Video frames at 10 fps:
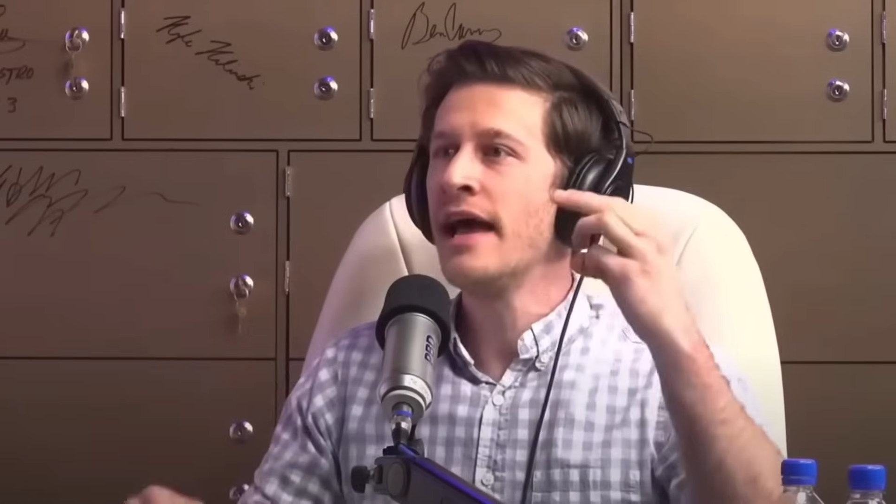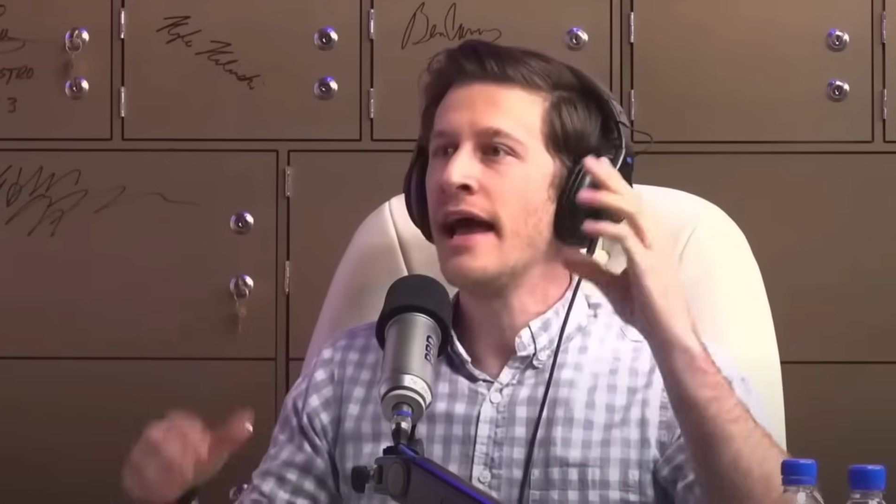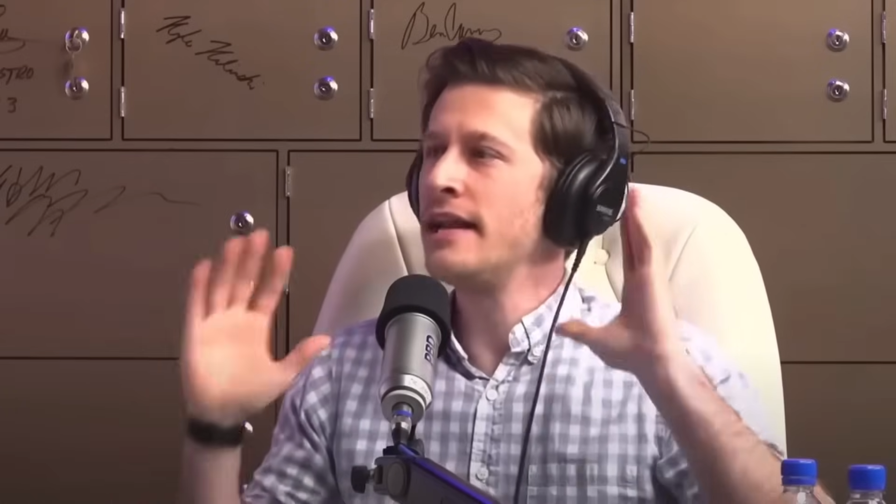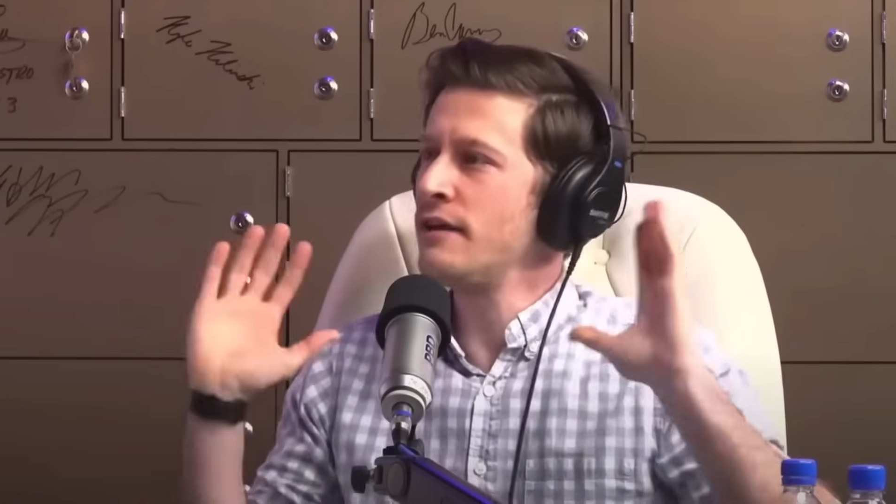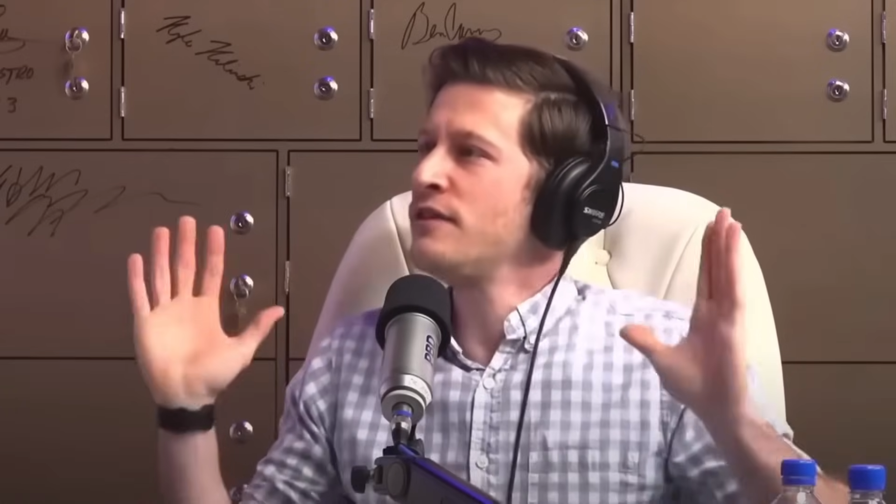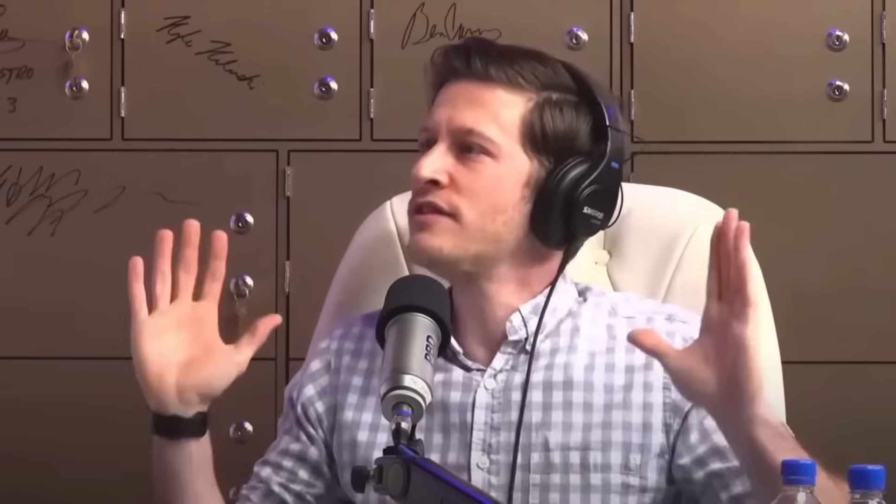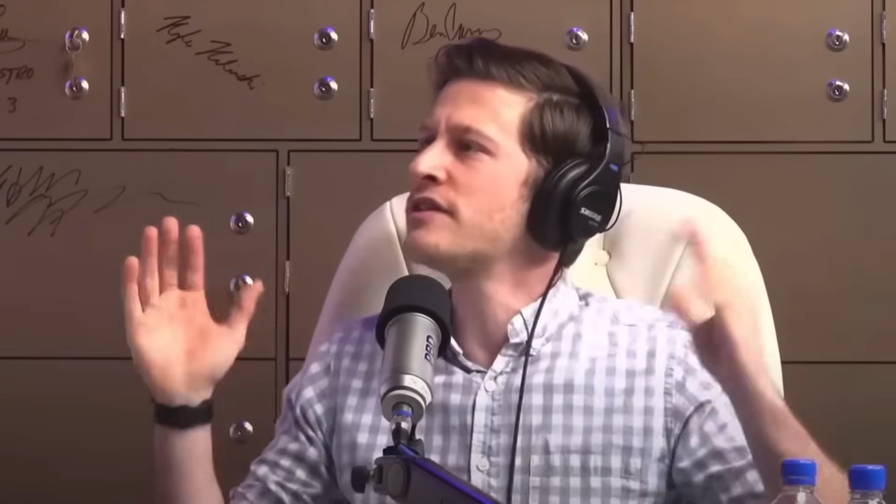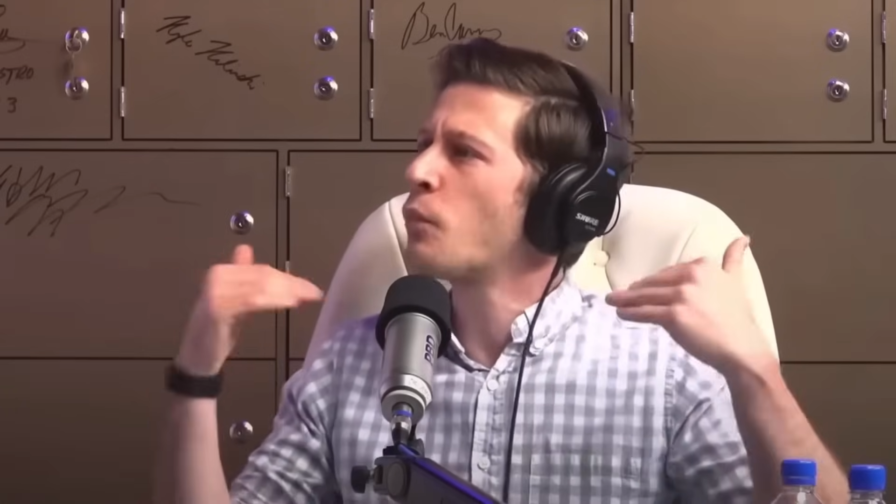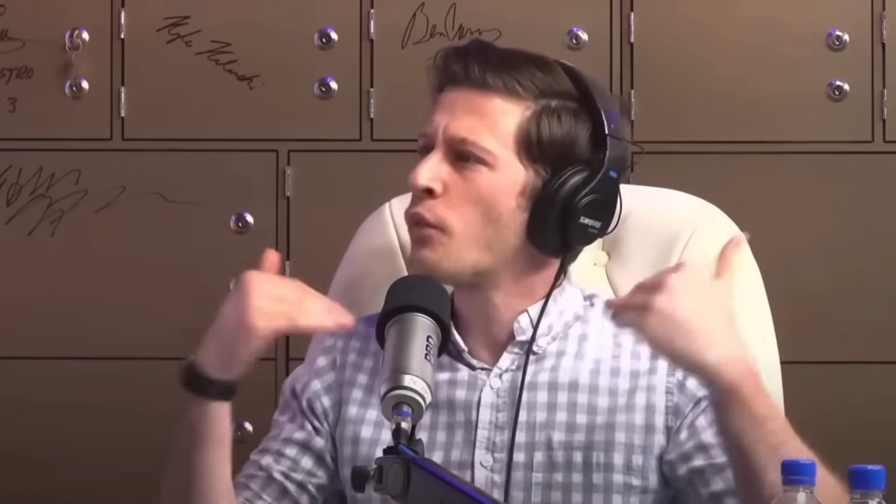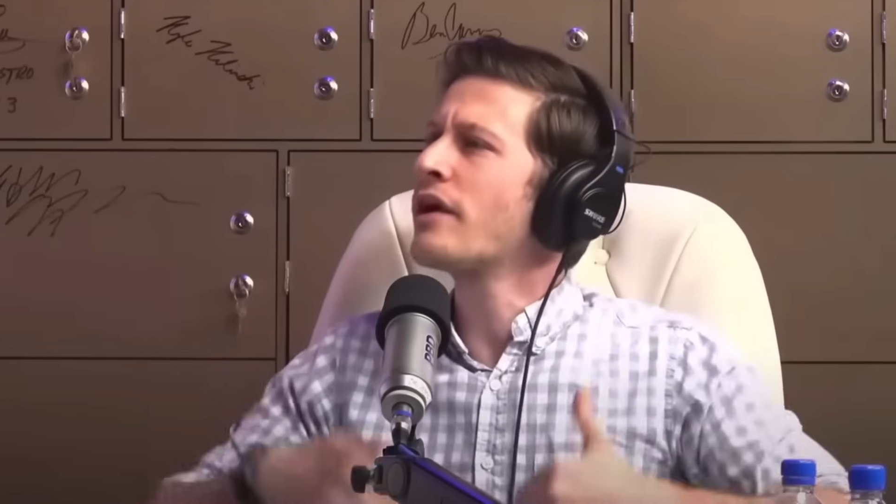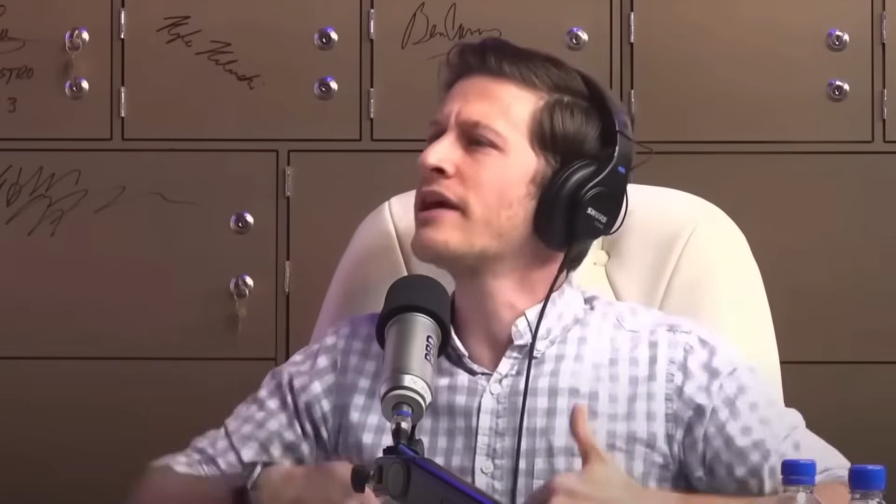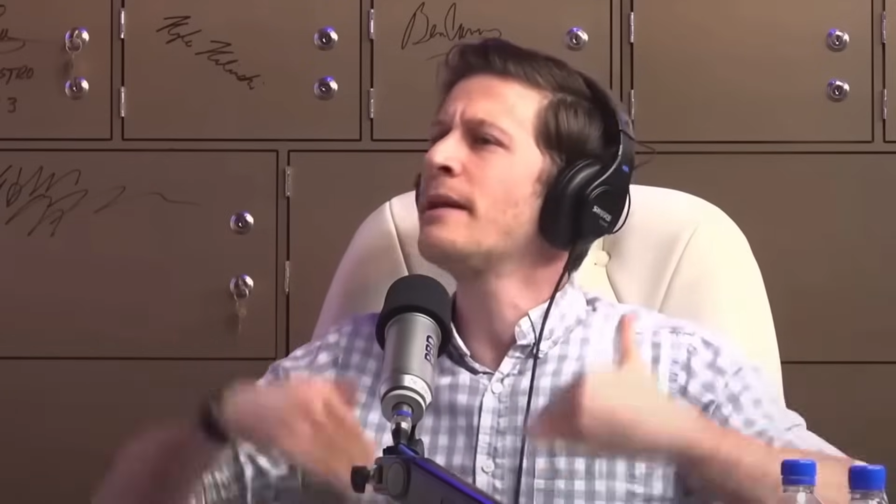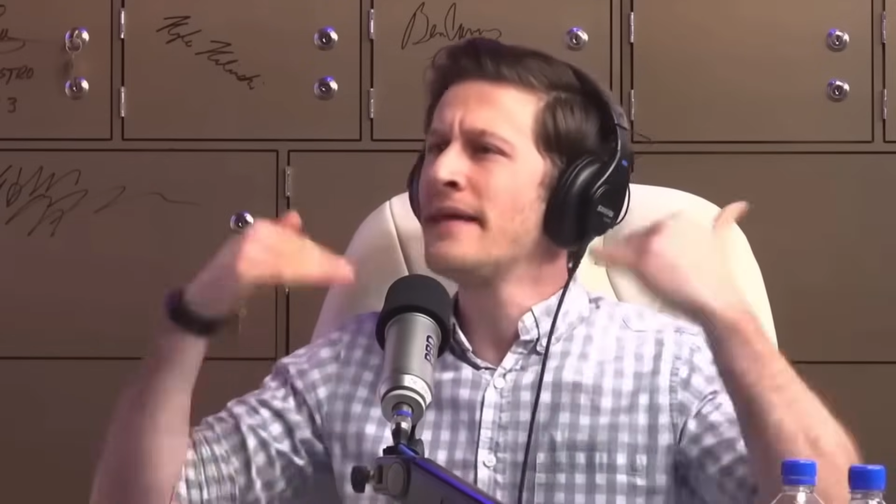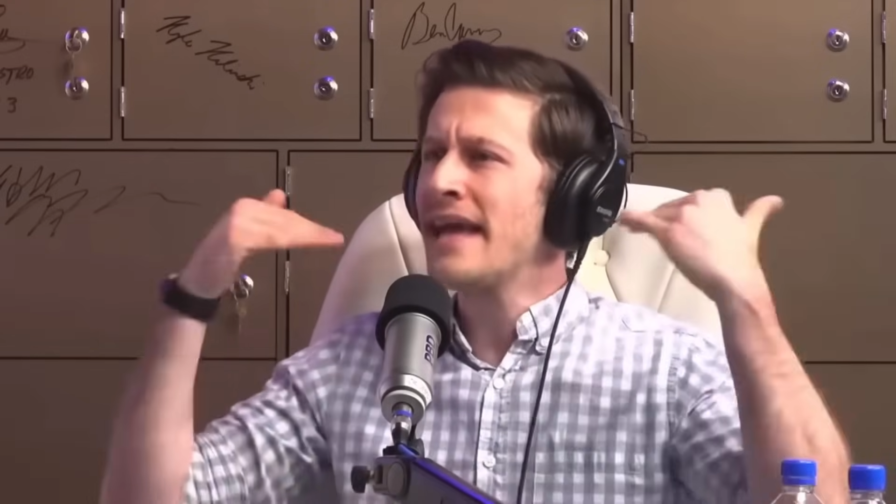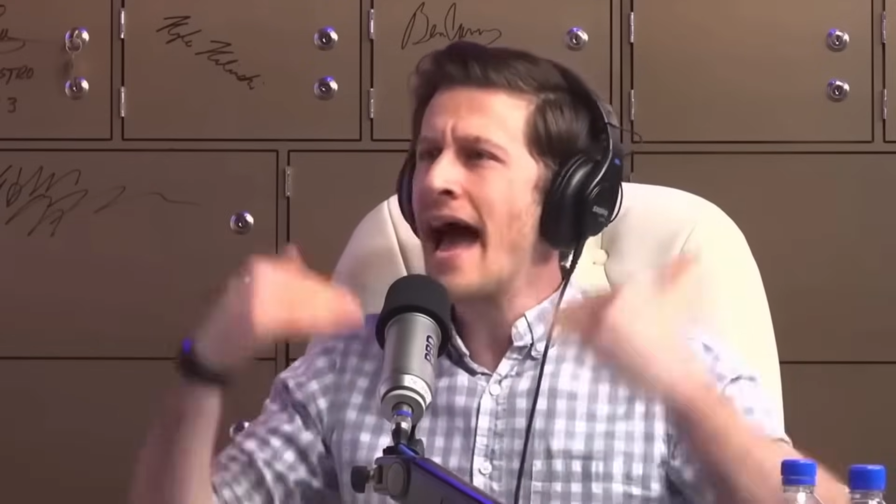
And if he said, we're going to be